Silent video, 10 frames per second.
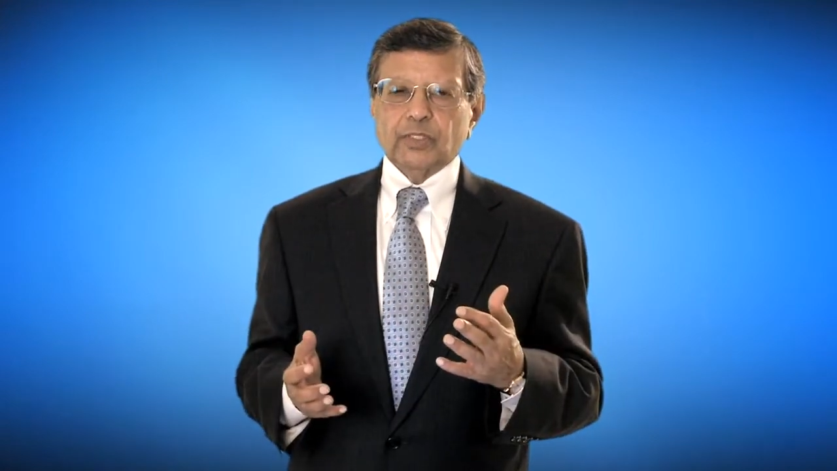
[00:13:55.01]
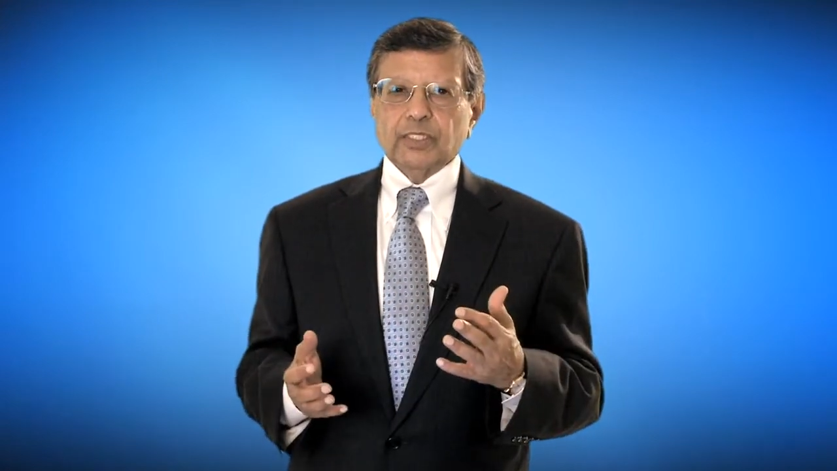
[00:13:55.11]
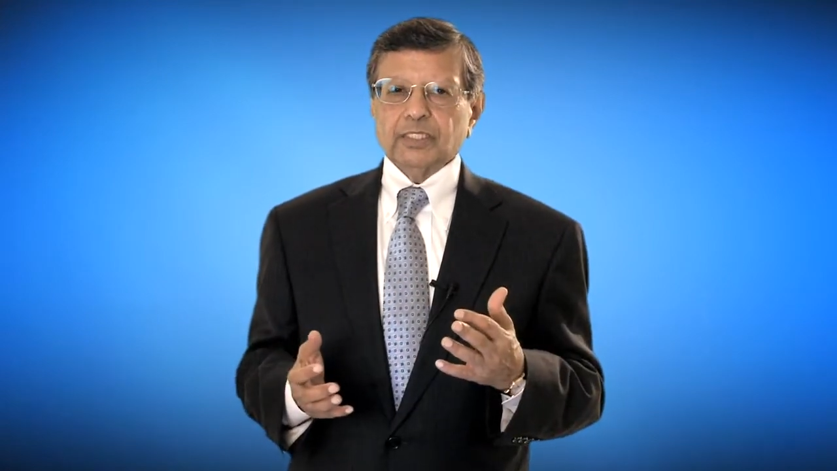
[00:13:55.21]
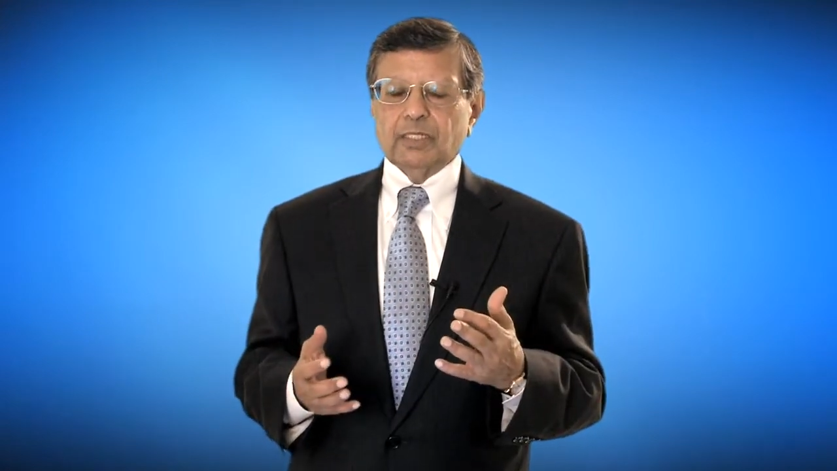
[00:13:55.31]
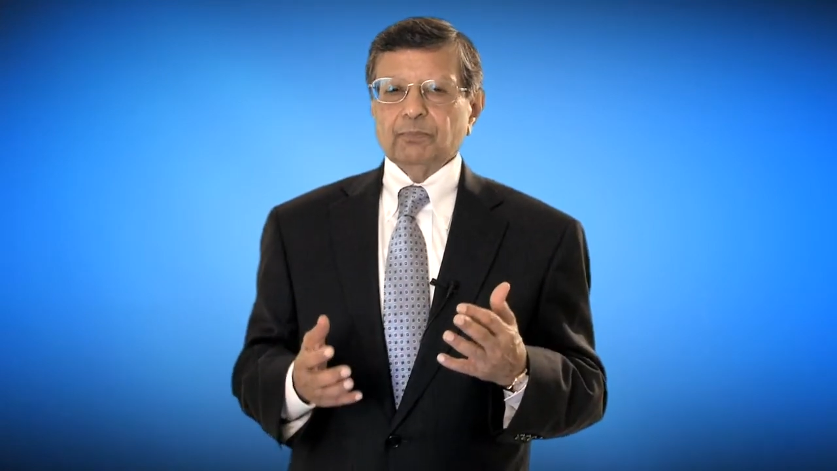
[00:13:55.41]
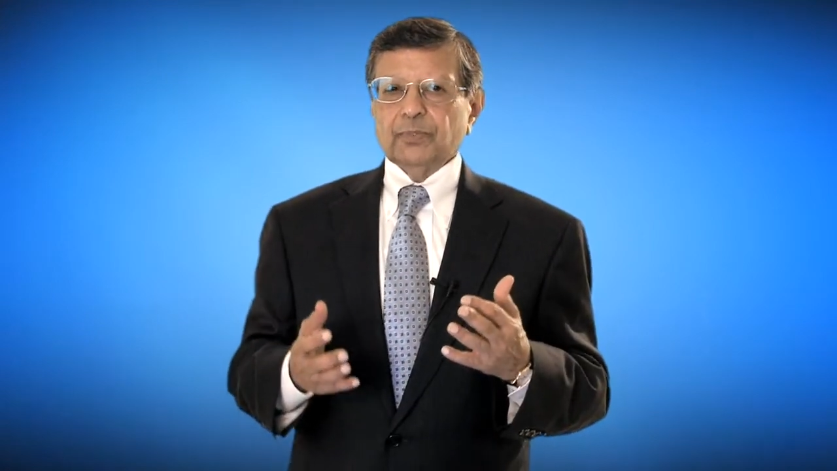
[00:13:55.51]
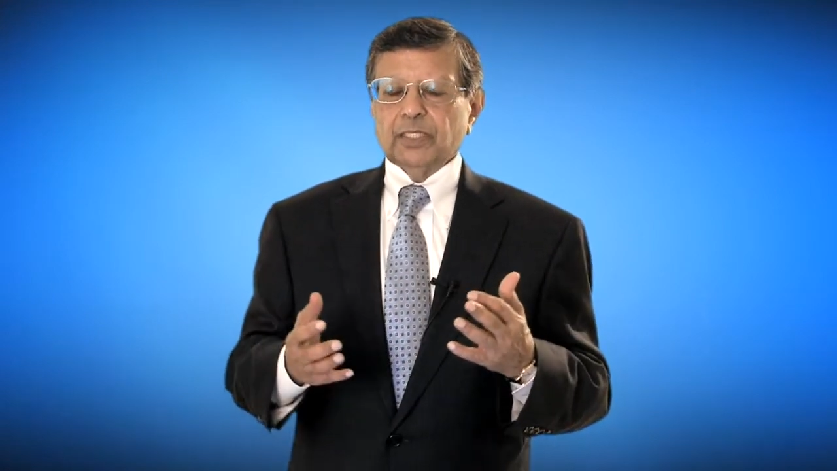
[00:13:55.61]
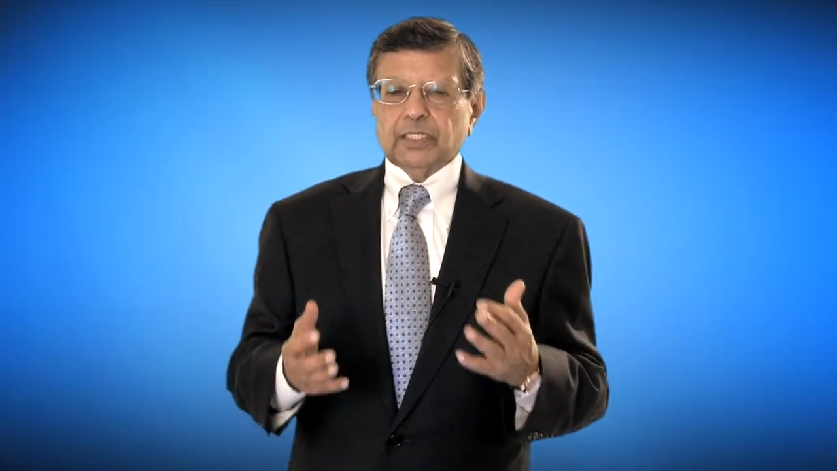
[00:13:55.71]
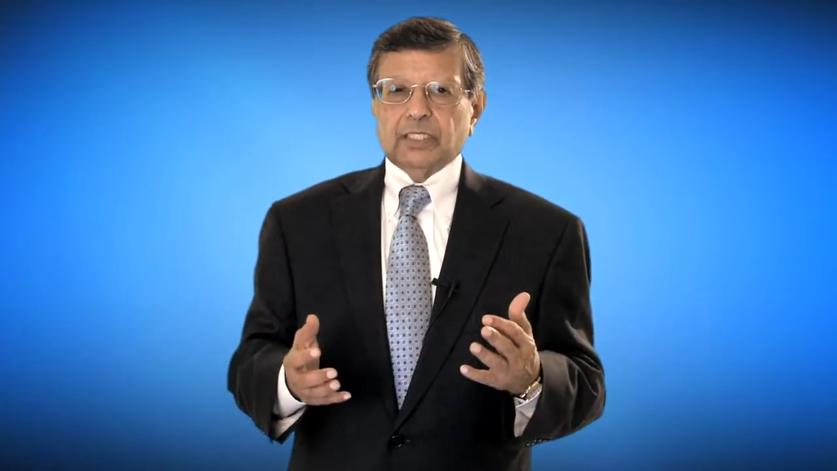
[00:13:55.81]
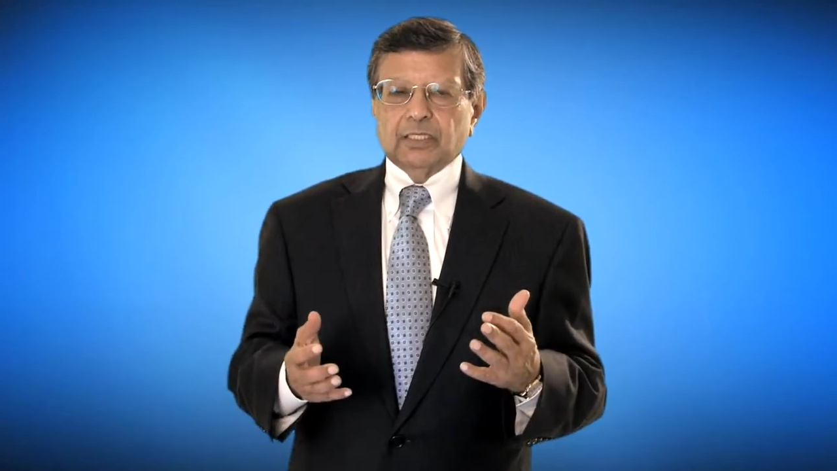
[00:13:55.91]
example,
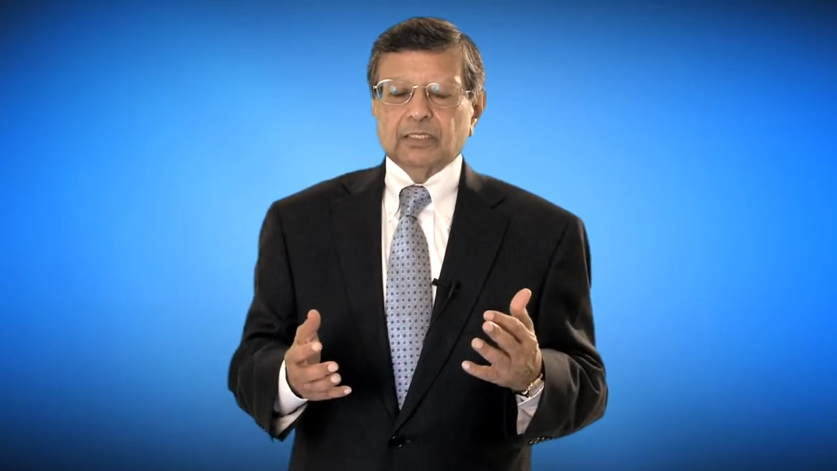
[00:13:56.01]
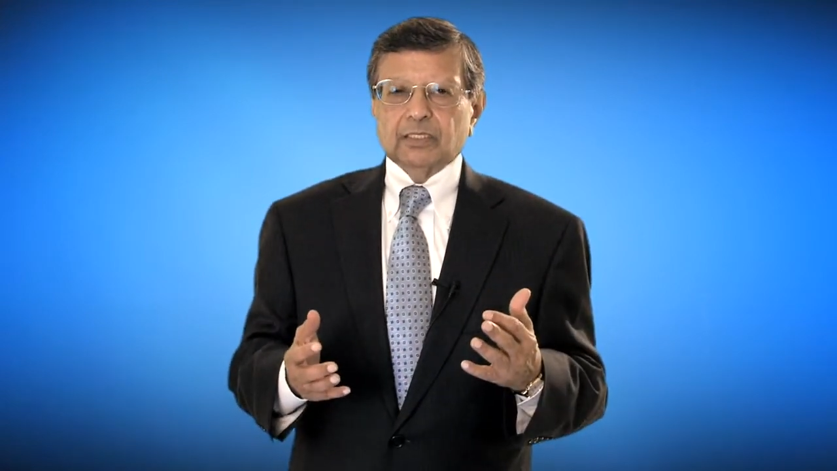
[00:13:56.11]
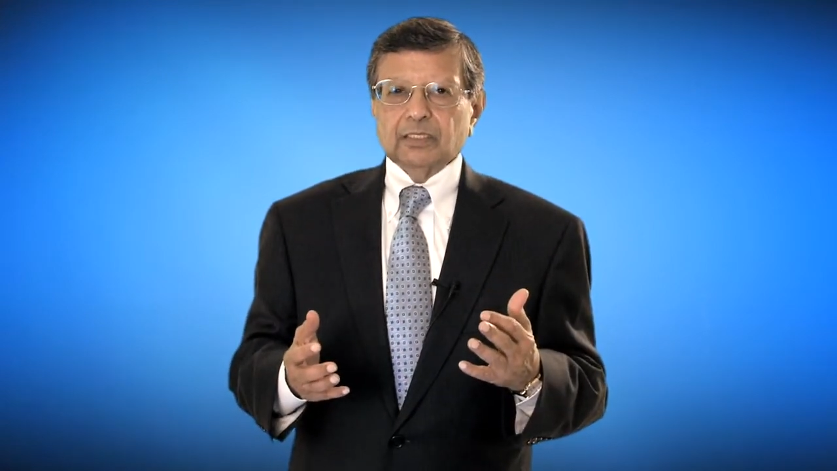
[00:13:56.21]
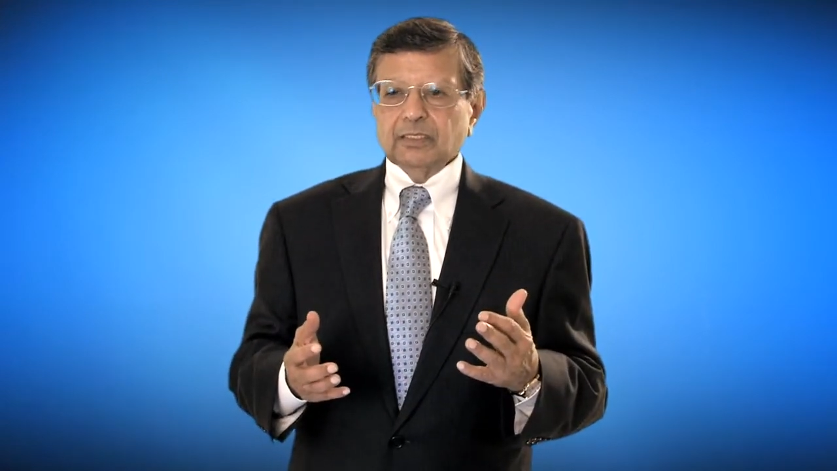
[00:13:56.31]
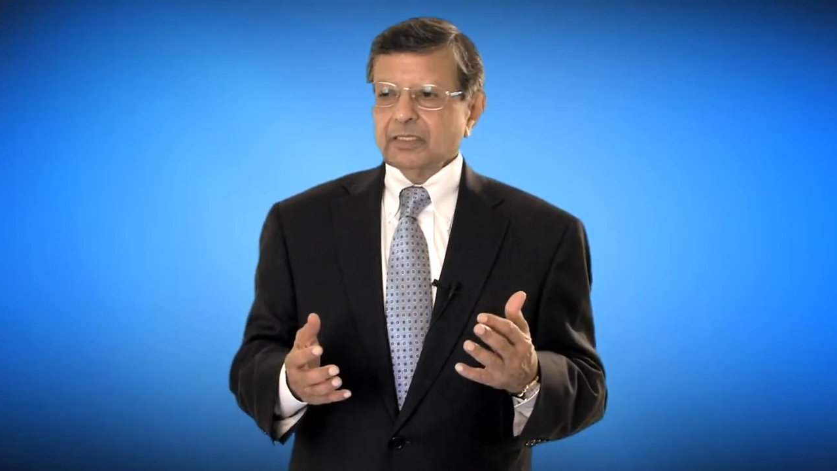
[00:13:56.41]
in